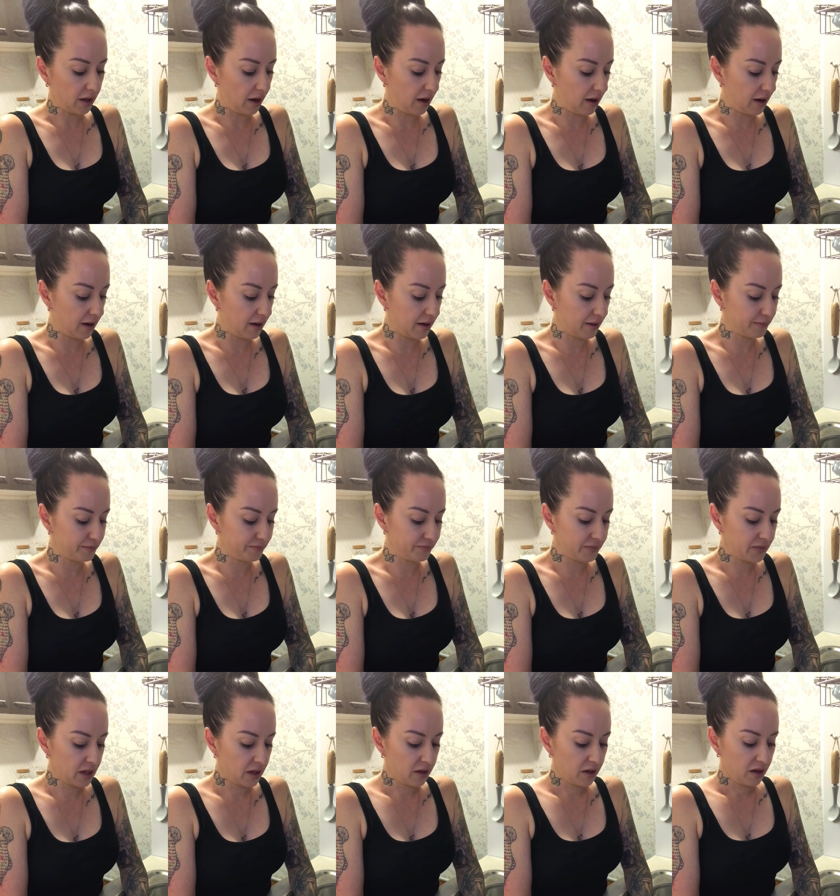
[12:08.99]

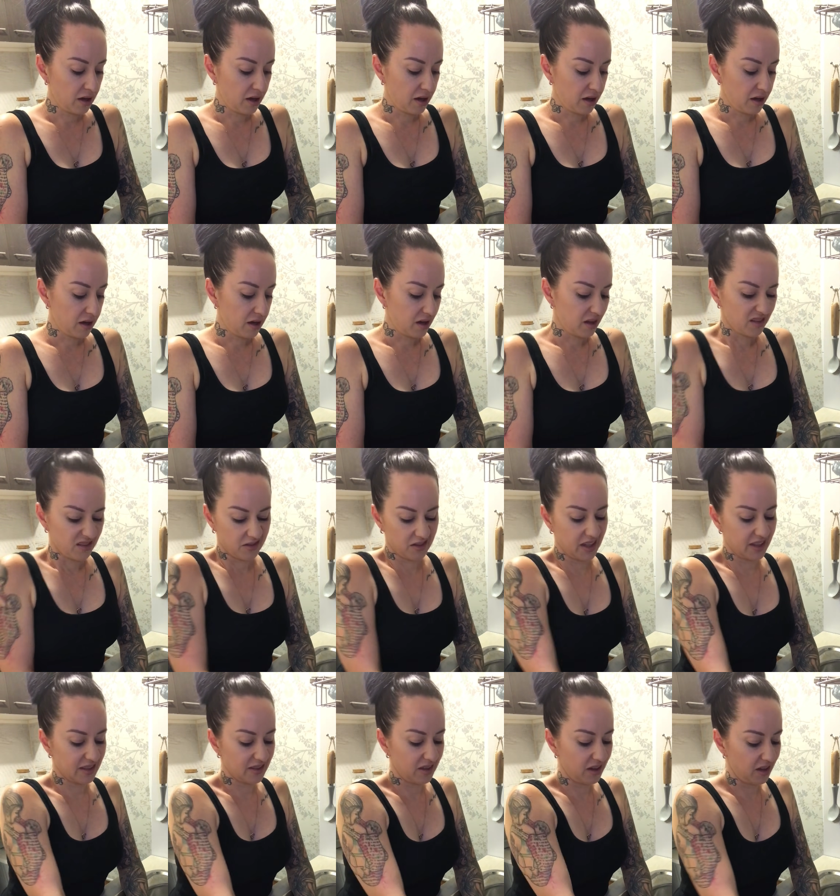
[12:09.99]
The
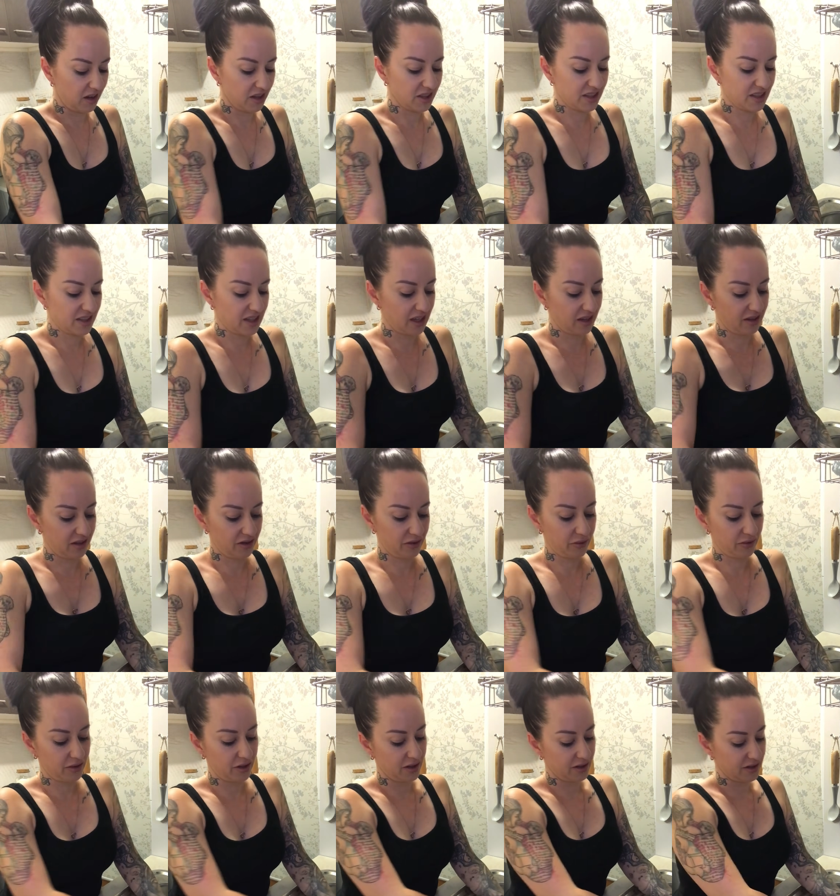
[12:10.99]
reason I just think, you know
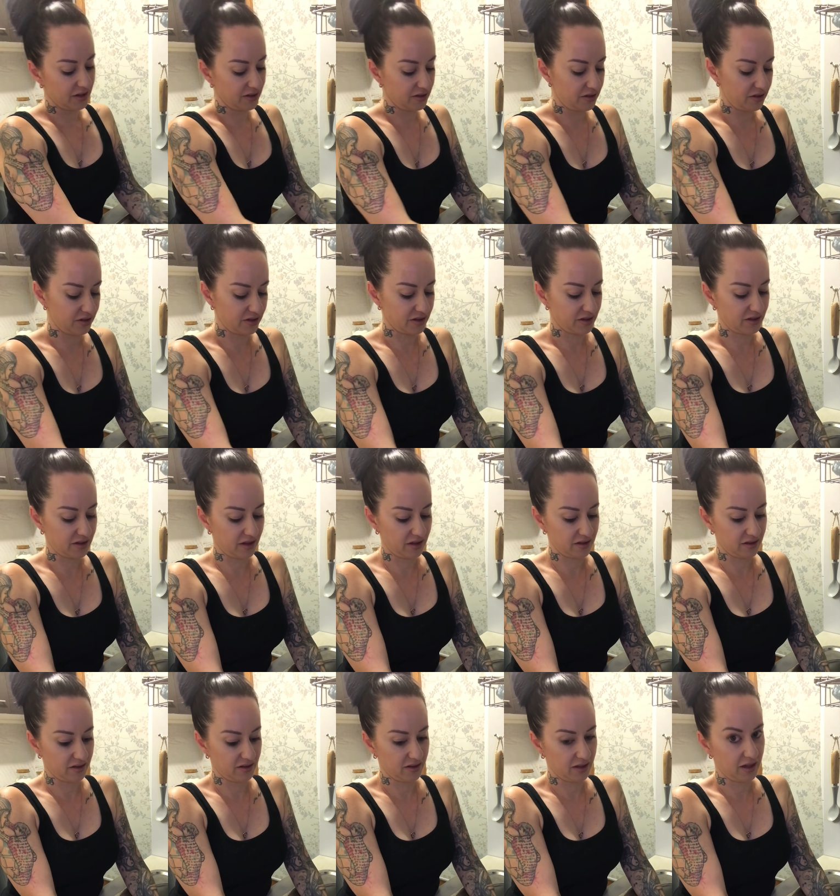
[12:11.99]
what, it doesn't hurt to
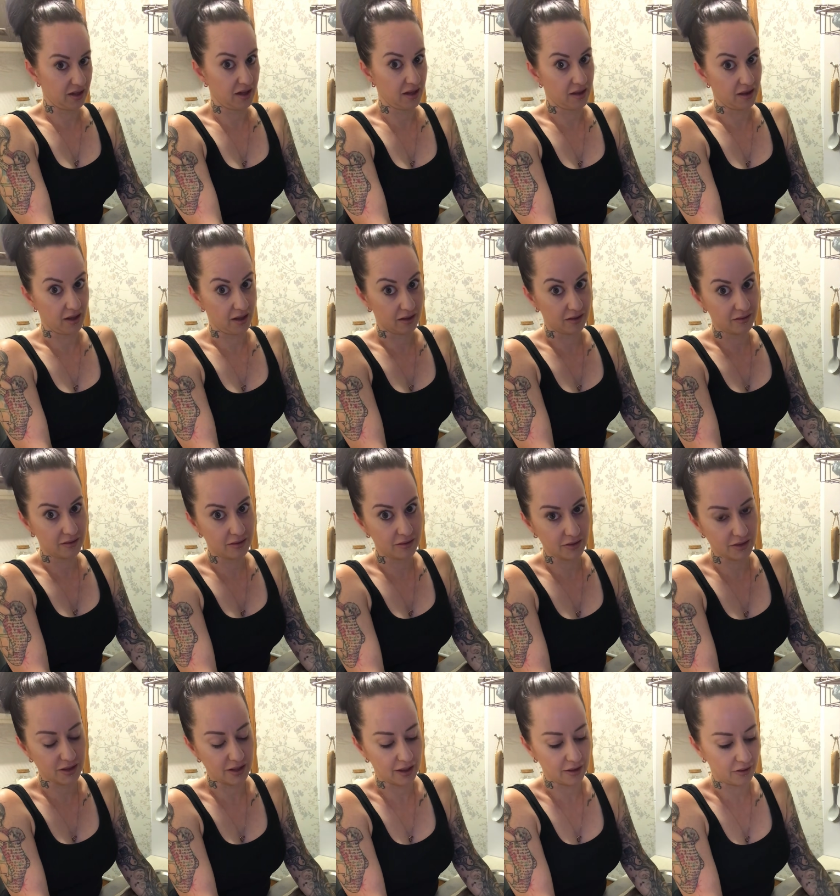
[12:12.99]
sanitize anything, or
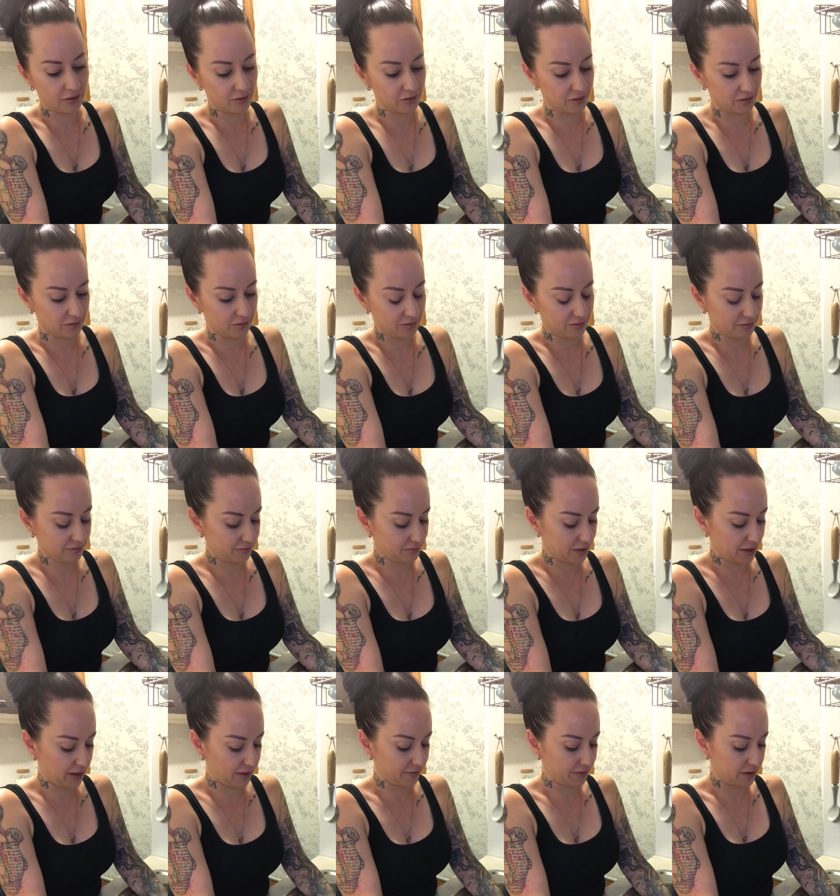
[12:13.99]
Dettol or
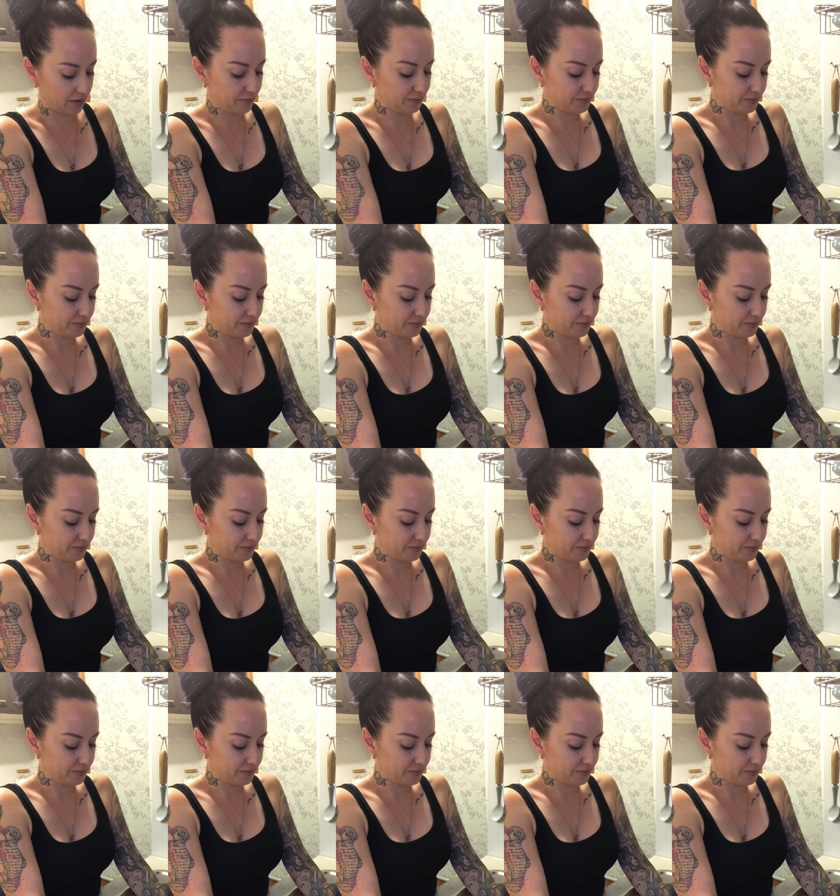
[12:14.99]
whatever.